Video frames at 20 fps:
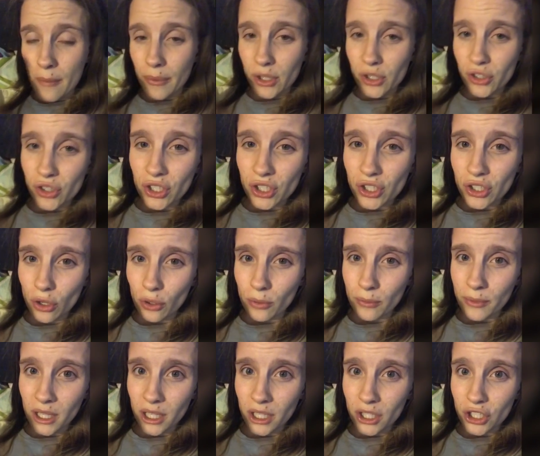But she told
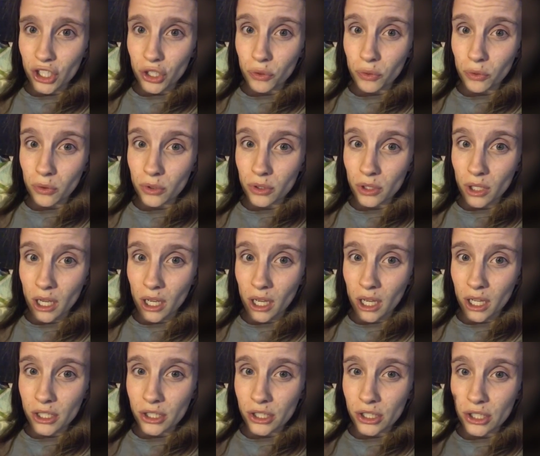me she
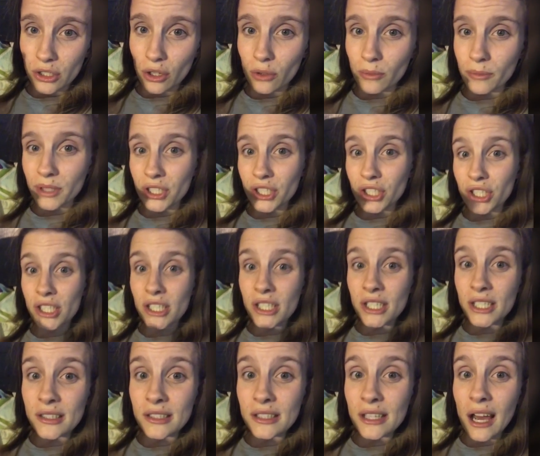uh, she told me she
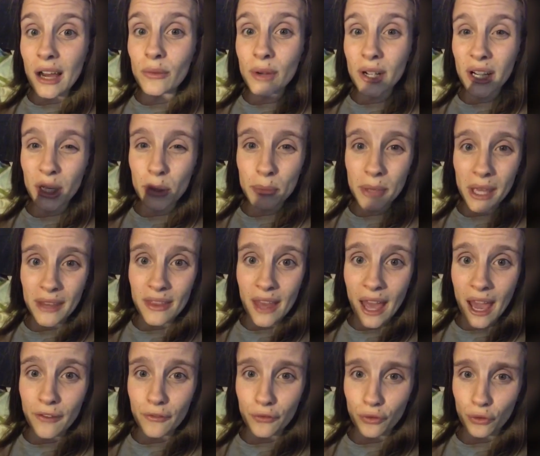does not recommend
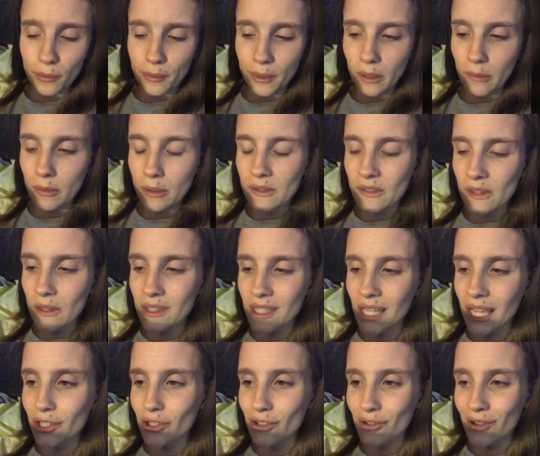that for me since
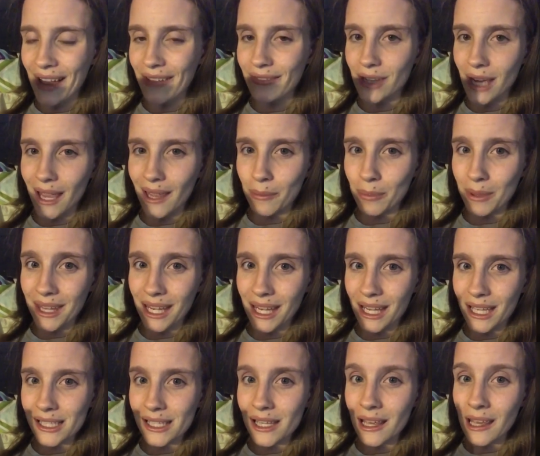I do have
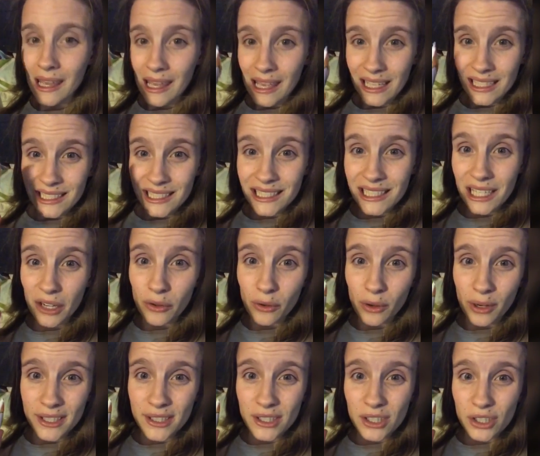diabetes.
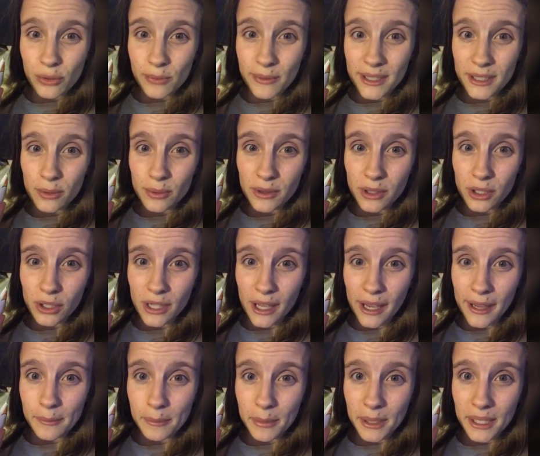Steroids do mess with your
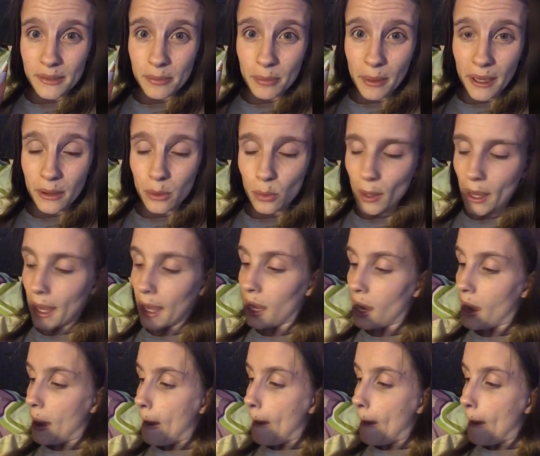diabetes, by the way.